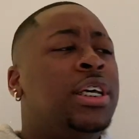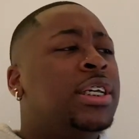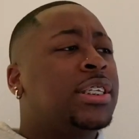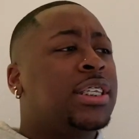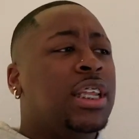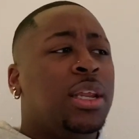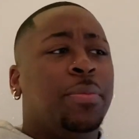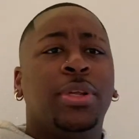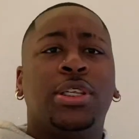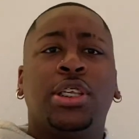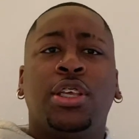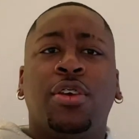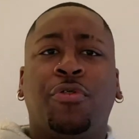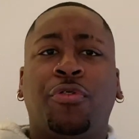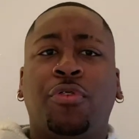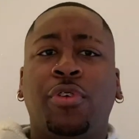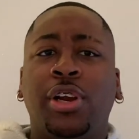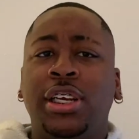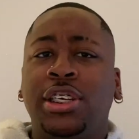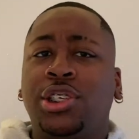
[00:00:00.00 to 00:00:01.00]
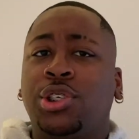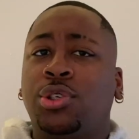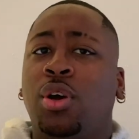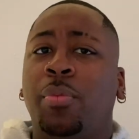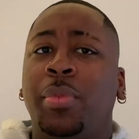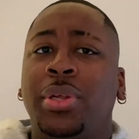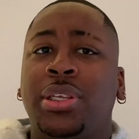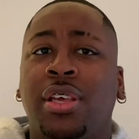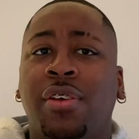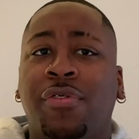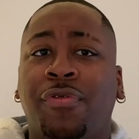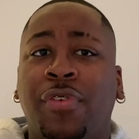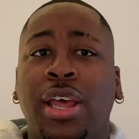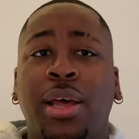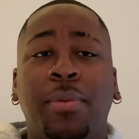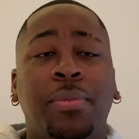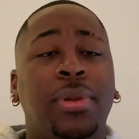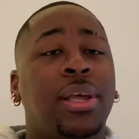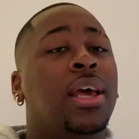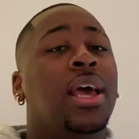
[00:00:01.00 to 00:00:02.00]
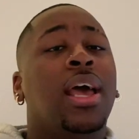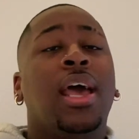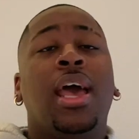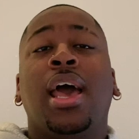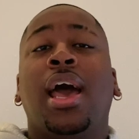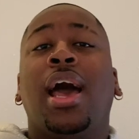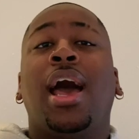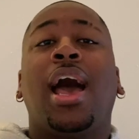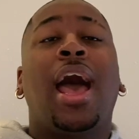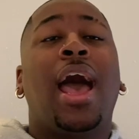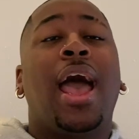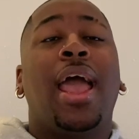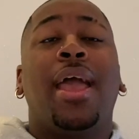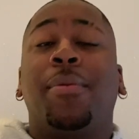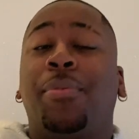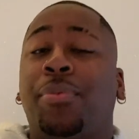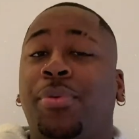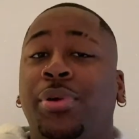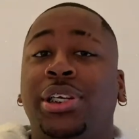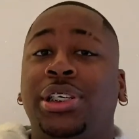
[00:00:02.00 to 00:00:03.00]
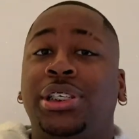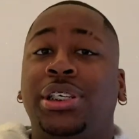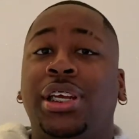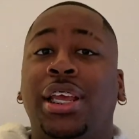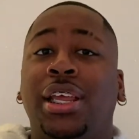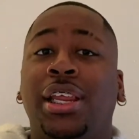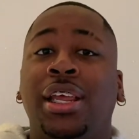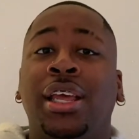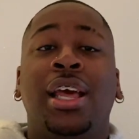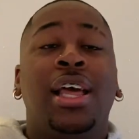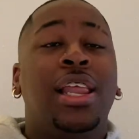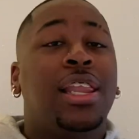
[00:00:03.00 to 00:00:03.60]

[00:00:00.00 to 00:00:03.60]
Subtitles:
sending me to your friends, showing me to your family, I appreciate it.